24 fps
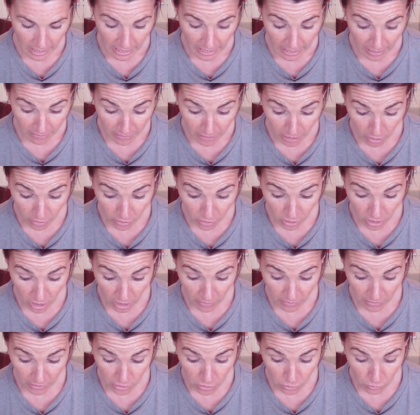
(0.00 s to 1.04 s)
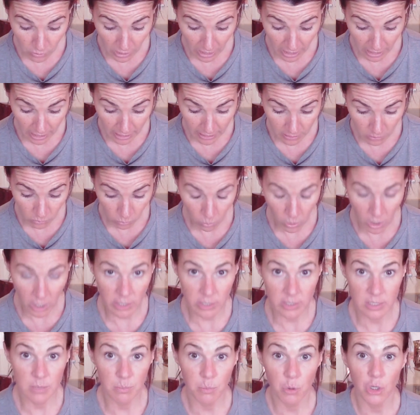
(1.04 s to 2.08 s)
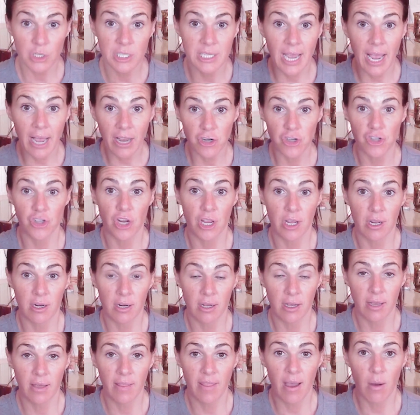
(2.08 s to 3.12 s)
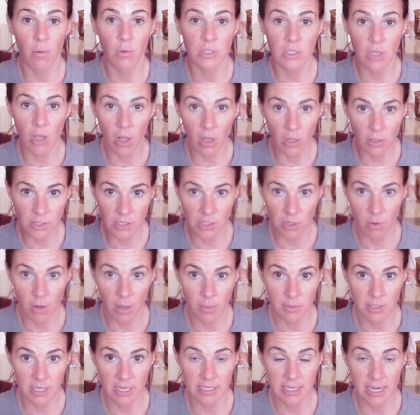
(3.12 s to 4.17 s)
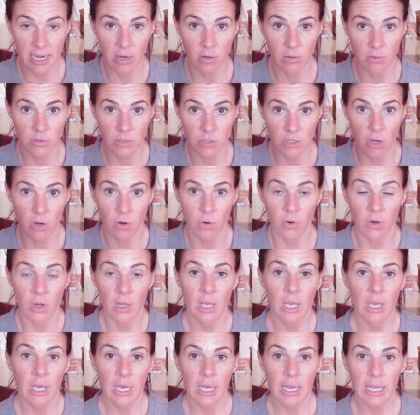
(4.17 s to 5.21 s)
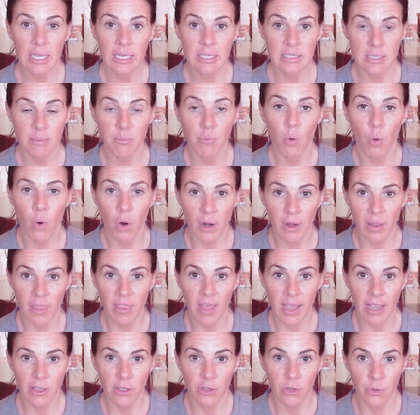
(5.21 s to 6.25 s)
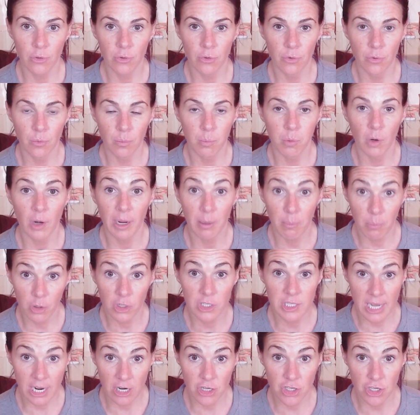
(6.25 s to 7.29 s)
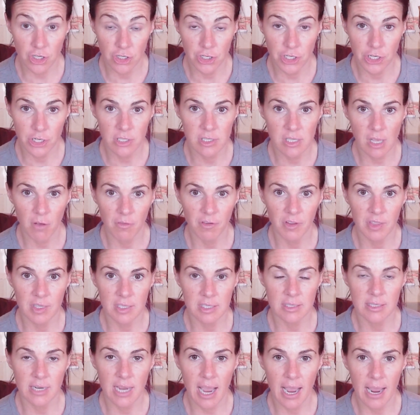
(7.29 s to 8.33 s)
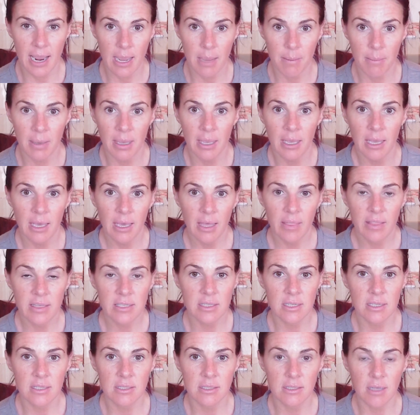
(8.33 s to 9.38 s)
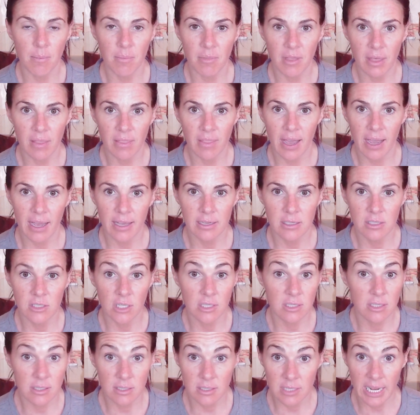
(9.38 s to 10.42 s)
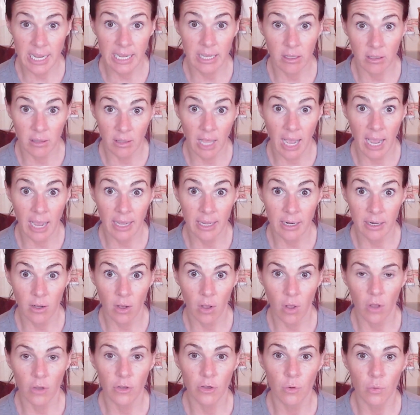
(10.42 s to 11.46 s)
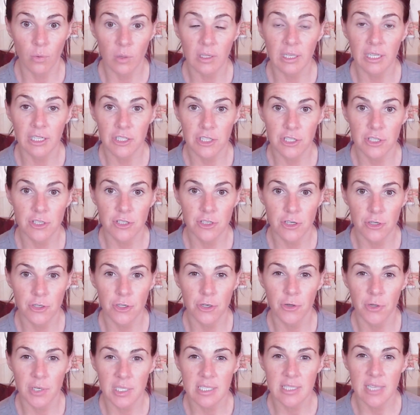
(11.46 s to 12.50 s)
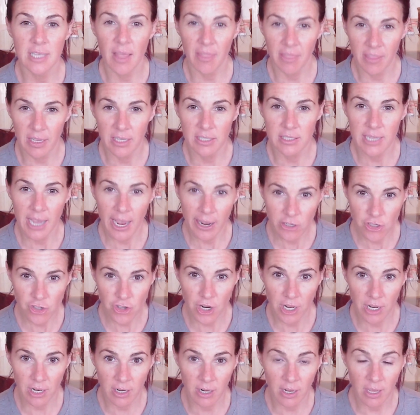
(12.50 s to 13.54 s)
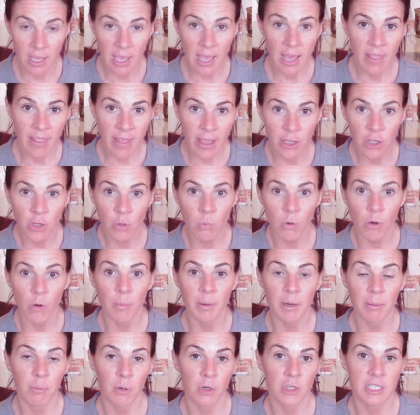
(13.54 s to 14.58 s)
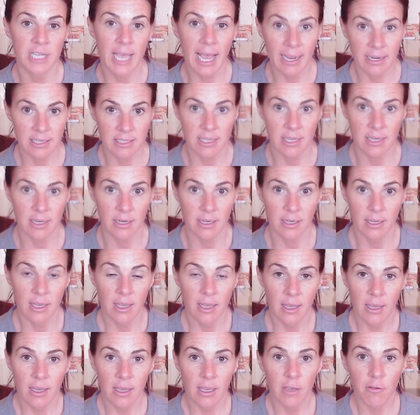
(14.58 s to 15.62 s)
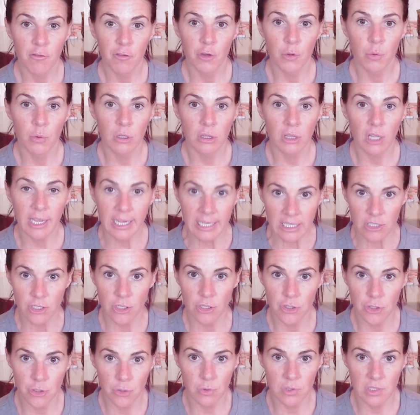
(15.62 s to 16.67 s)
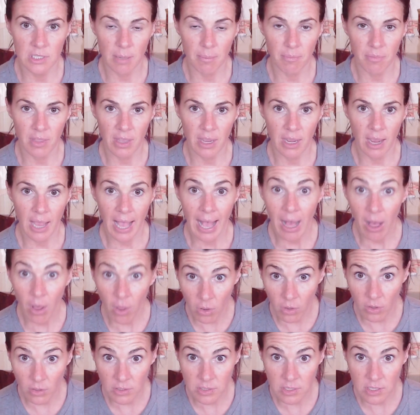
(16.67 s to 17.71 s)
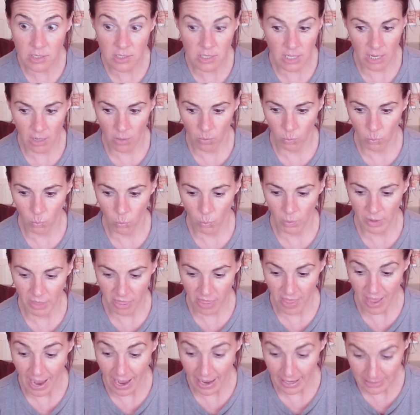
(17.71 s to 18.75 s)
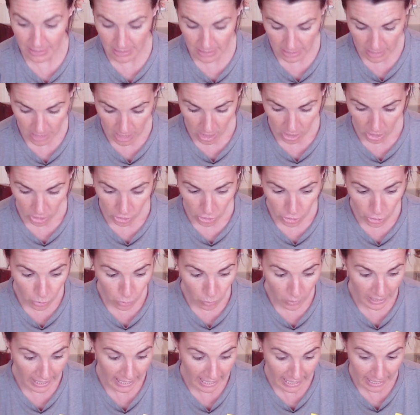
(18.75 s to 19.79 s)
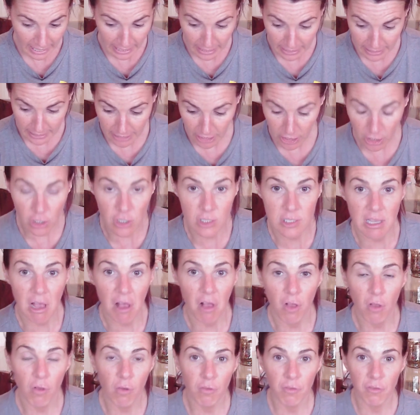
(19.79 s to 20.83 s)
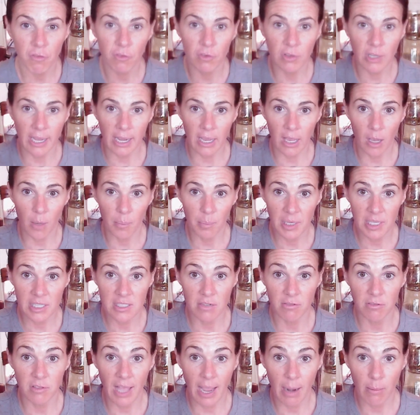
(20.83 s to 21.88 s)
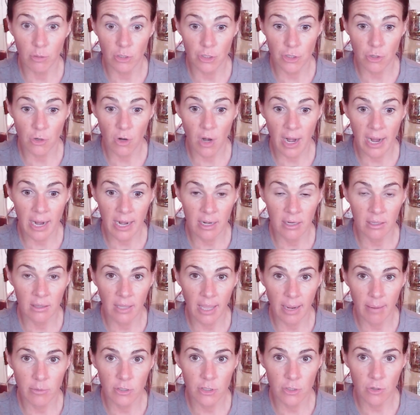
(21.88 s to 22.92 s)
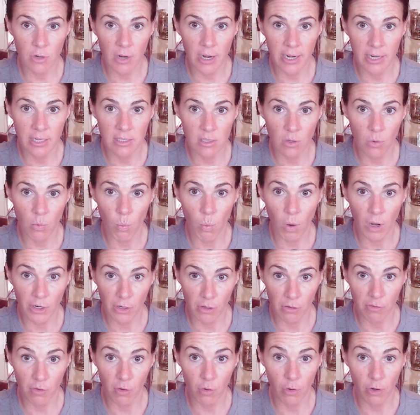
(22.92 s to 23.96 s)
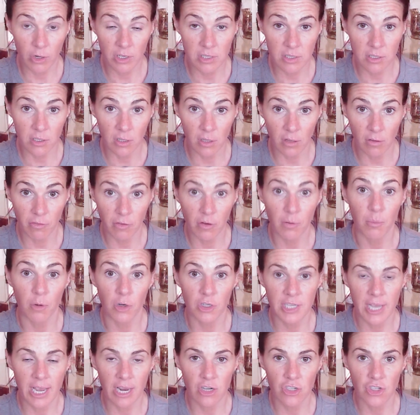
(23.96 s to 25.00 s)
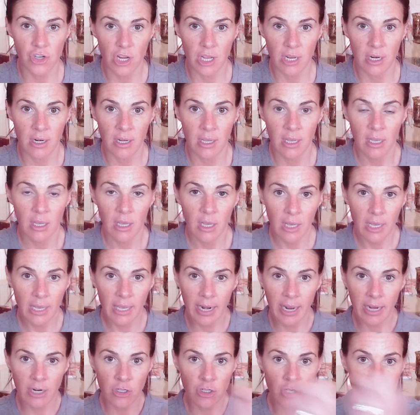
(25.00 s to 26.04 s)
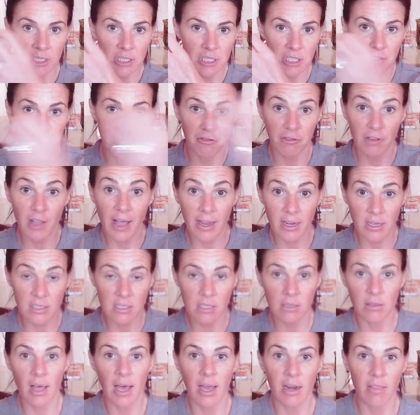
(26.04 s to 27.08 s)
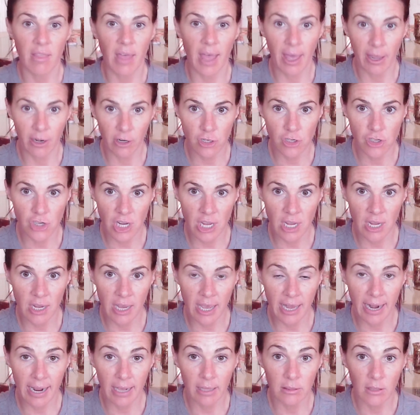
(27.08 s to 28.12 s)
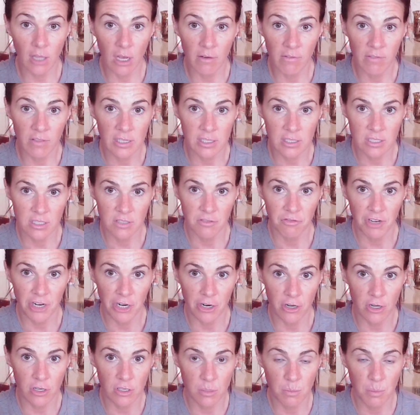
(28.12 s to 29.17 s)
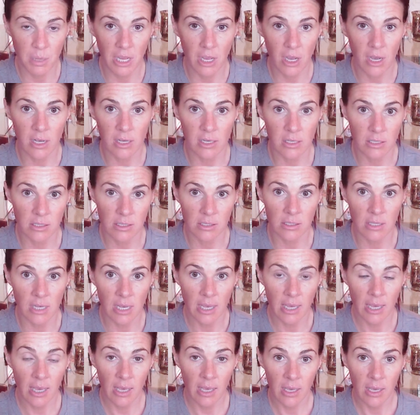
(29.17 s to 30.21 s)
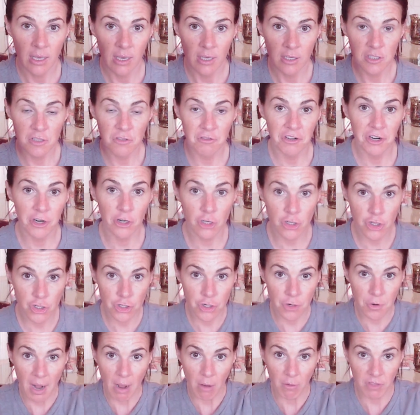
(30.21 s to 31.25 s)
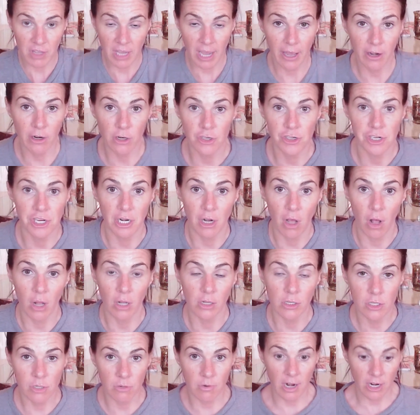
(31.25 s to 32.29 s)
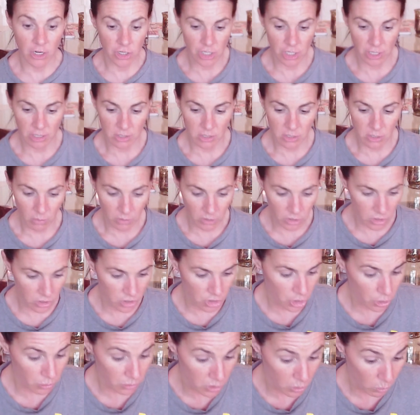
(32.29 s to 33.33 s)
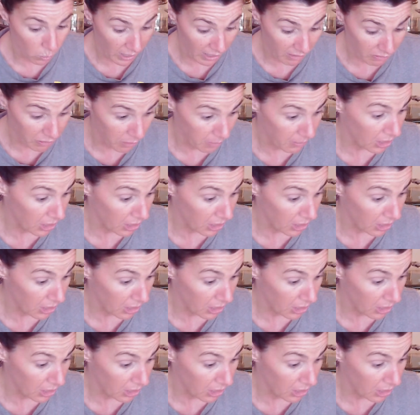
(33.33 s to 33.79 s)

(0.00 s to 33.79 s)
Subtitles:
And the other card that you got was protection, and that was also upside down. So it's important that you bring protection to yourself at this time. This is something that doesn't take a lot. All you really need to do is set the intention that you will be protected. If you would like to do something else with that, you can get yourself like a piece of labradorite. Labradorite is a wonderful crystal for protection. It actually deflects a lot of the energy, and I love these spheres because spheres shoot out the energy in all directions, so it shoots away from